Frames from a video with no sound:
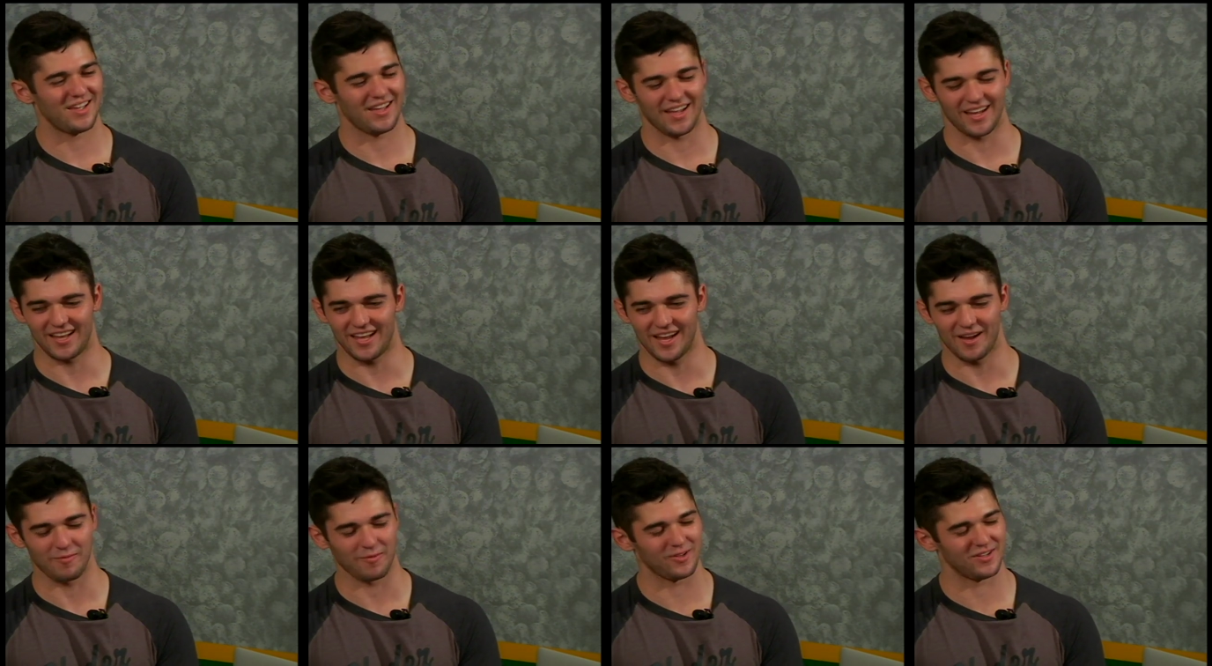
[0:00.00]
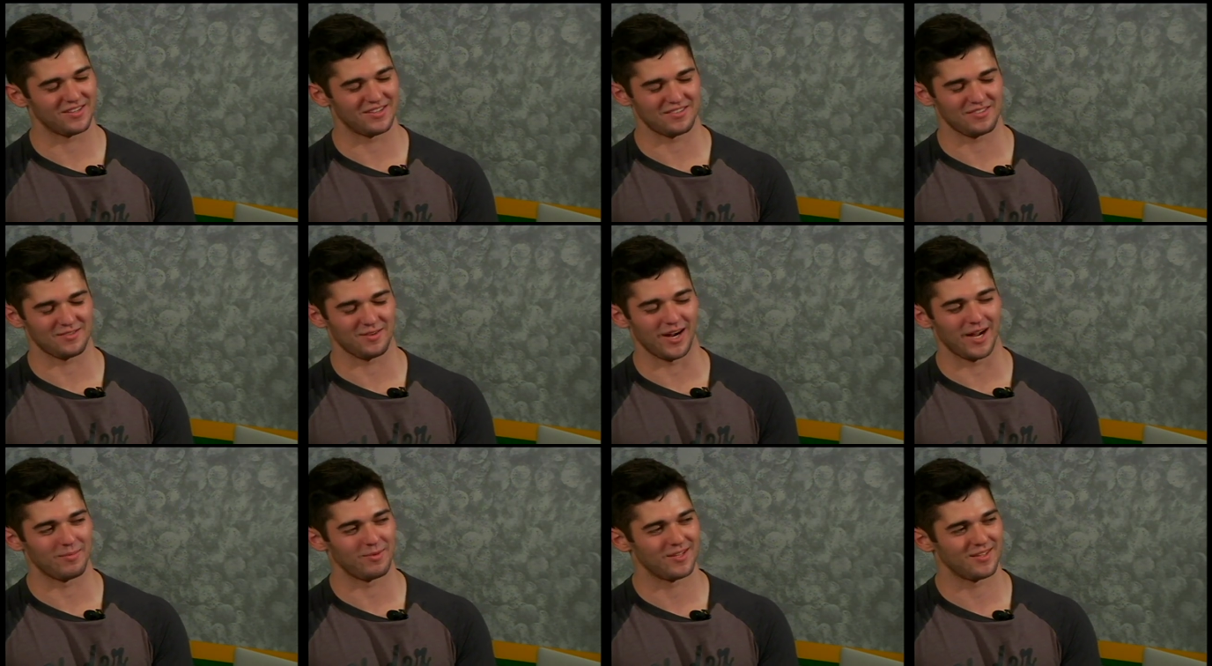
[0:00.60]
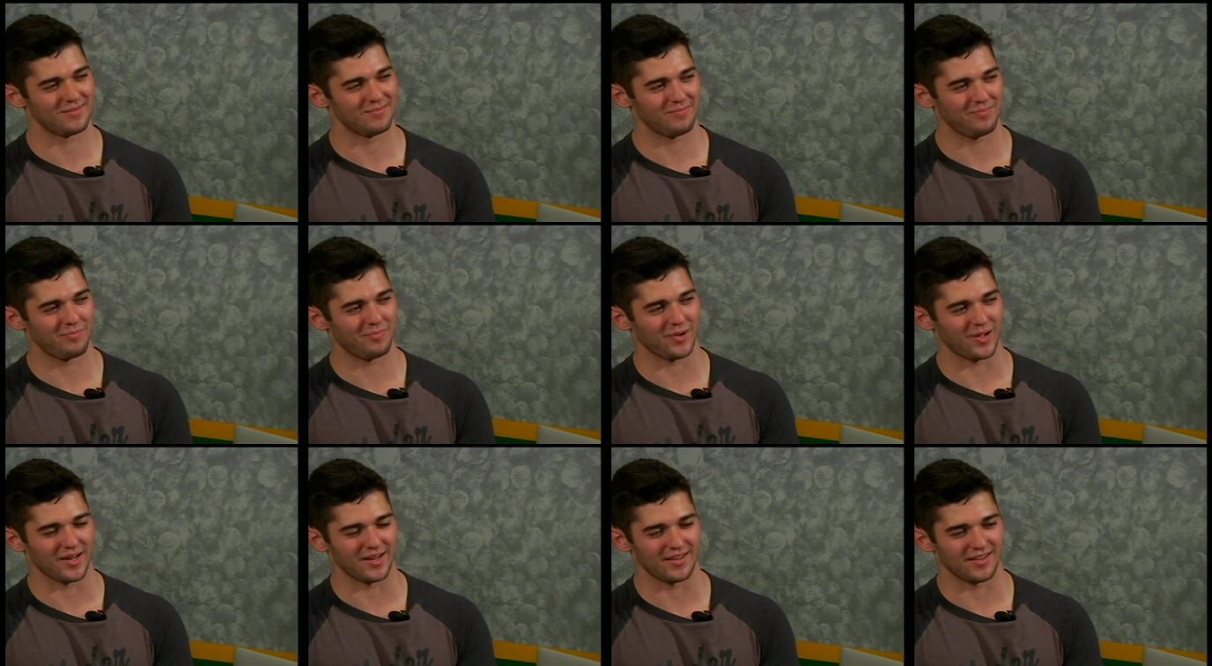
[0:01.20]
I can't really describe it,
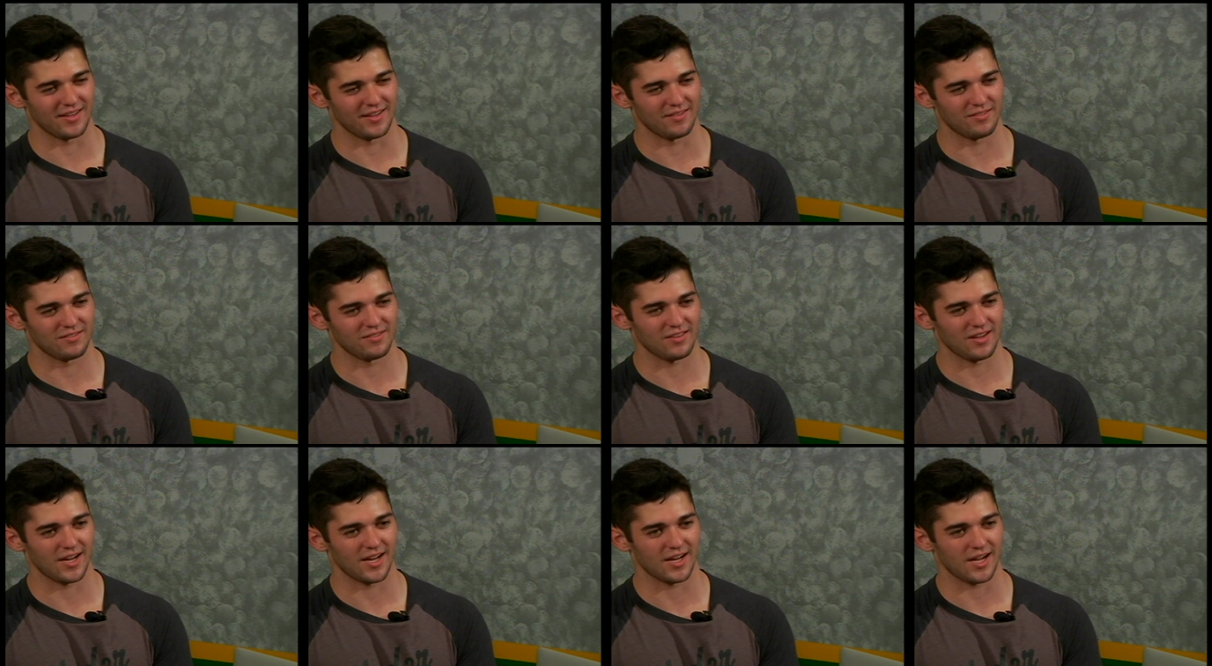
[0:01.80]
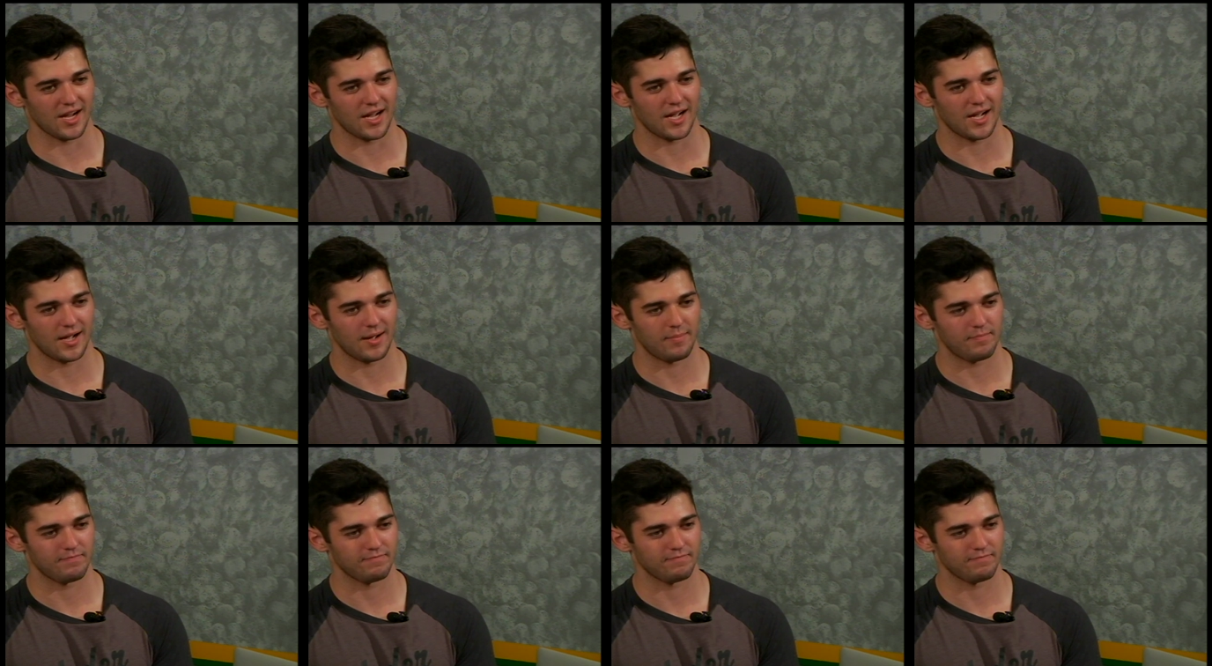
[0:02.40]
but it's like uh,